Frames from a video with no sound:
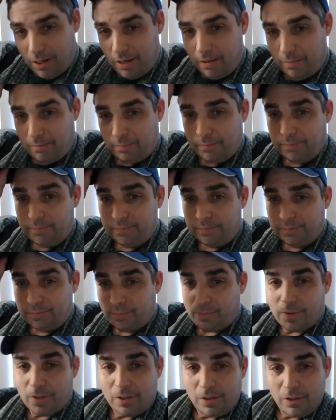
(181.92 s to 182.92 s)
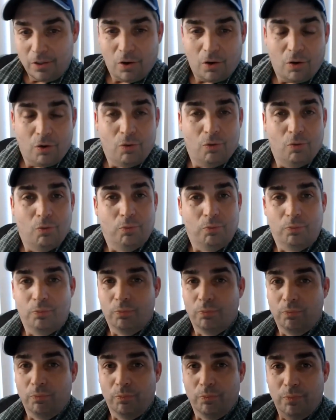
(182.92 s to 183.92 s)
um, you know,
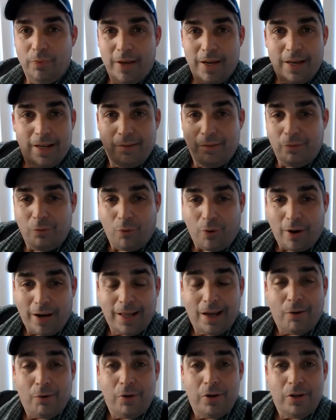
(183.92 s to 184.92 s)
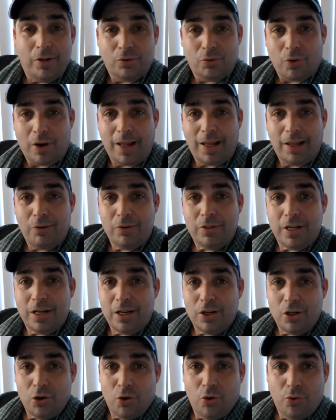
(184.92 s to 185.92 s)
in the while I was while I was in
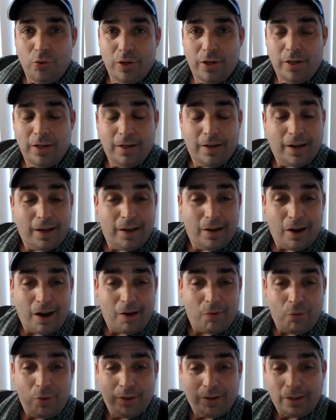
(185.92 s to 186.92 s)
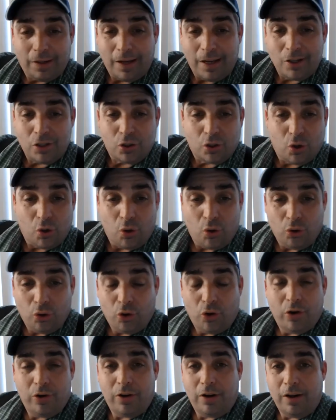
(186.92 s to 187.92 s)
the union, I, I went to night school,
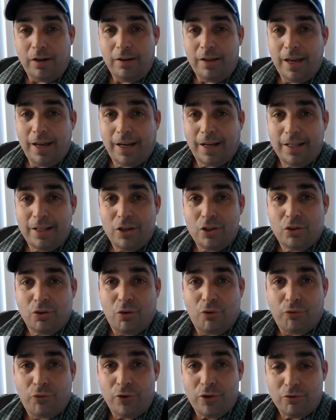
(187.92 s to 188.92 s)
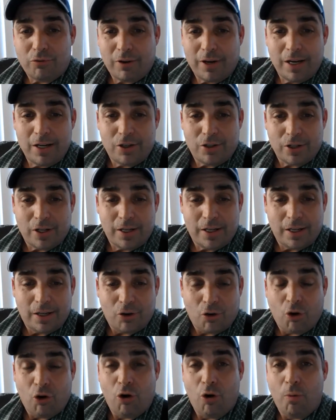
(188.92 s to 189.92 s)
learned uh, air conditioning, refrigeration,
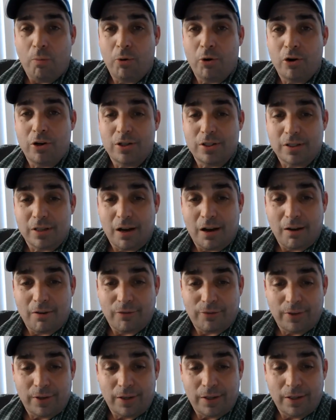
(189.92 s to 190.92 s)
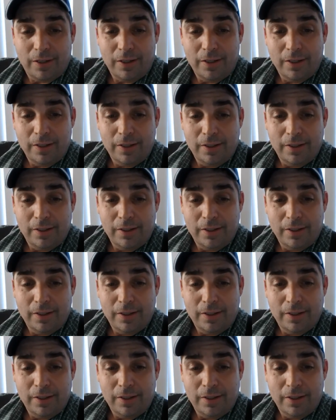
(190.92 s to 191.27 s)
and oil burner stuff, and